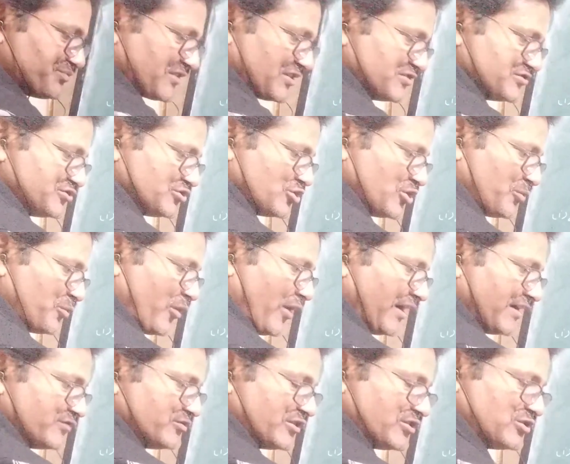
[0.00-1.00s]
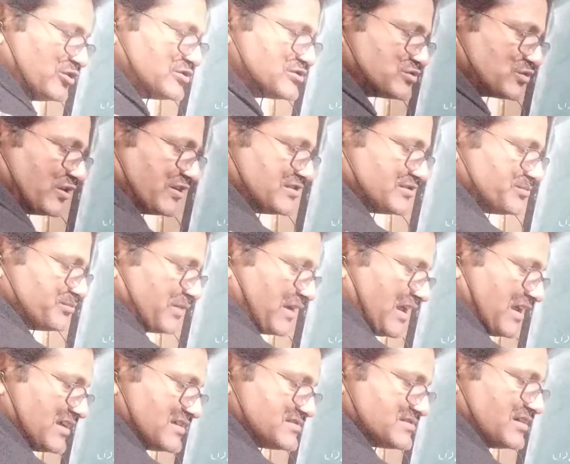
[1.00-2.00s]
0.1 whole square is
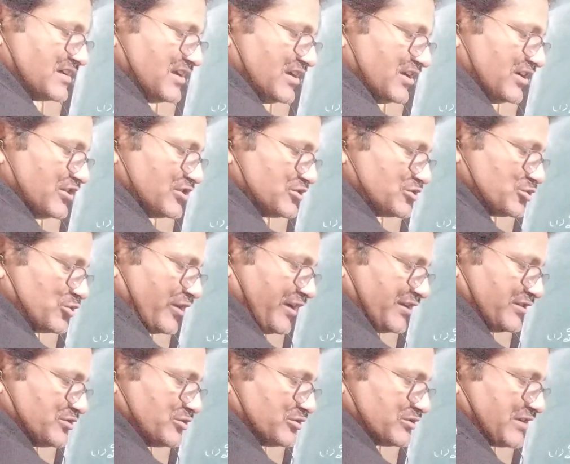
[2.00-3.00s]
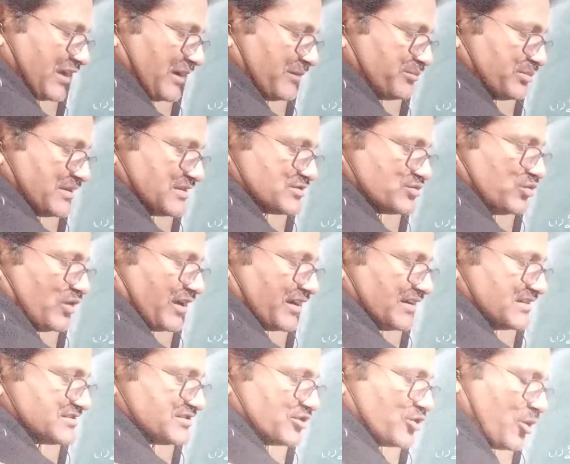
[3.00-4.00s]
plus 2 into 10 plus 1
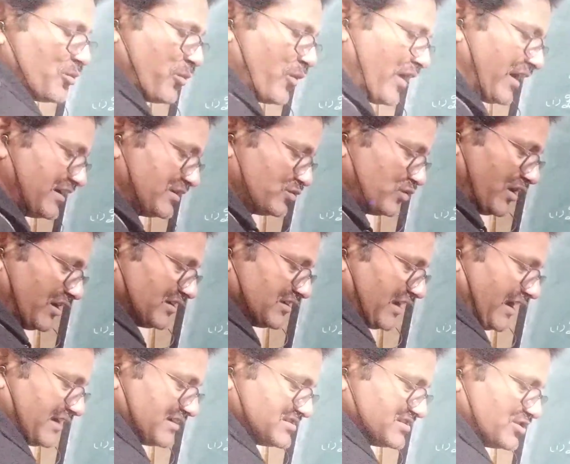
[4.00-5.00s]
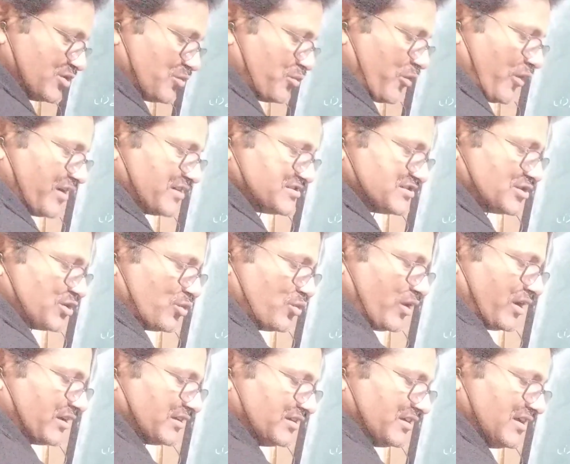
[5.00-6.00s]
is 0.1 and
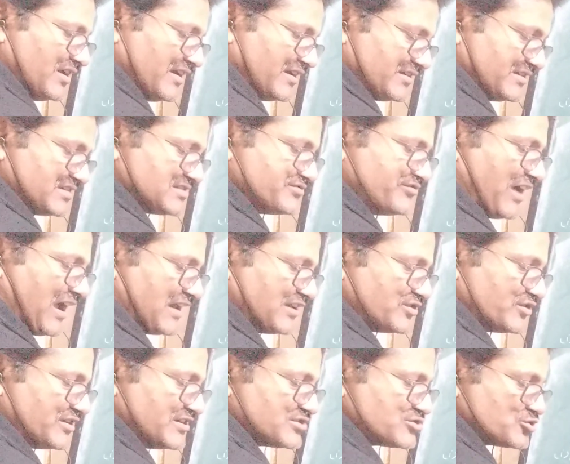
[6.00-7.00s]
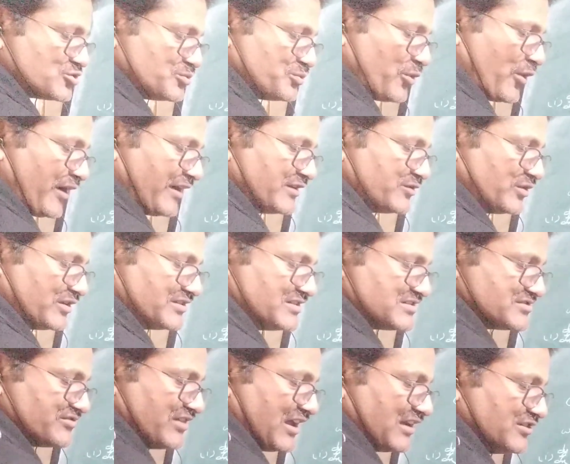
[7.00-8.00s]
0.01 this value is 2.1
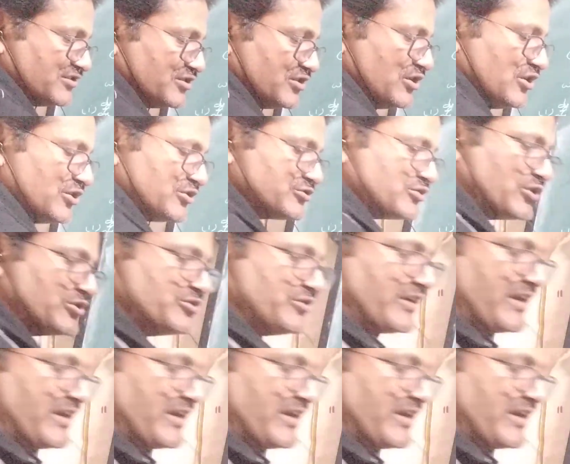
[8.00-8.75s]
this value. So your